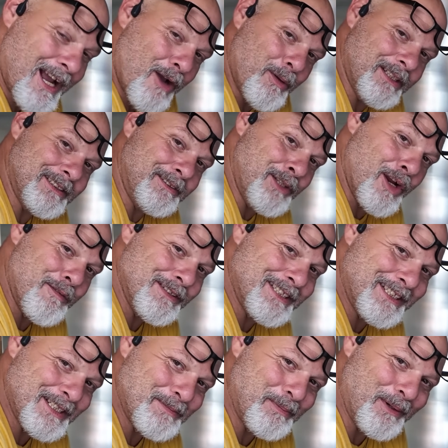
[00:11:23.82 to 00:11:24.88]
I'm always
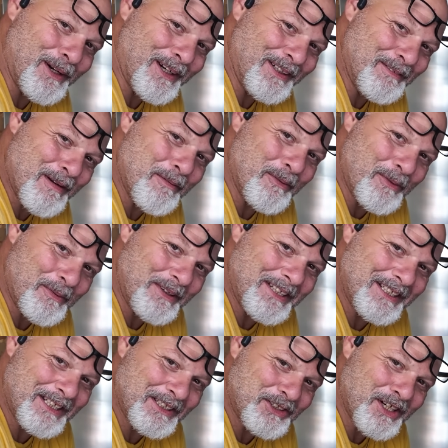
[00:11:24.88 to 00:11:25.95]
nervous at this part. You remember when we
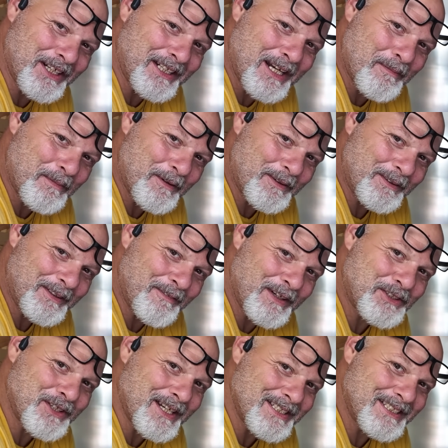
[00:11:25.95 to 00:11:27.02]
did the truck camper, the
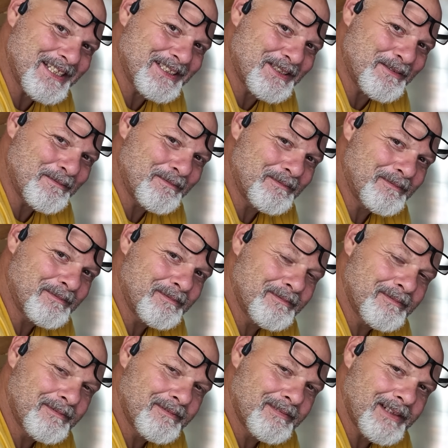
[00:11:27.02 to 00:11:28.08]
Victron system? Work.
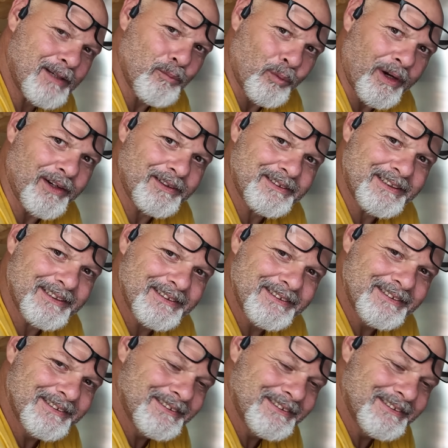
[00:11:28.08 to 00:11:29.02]
Yeah. It worked.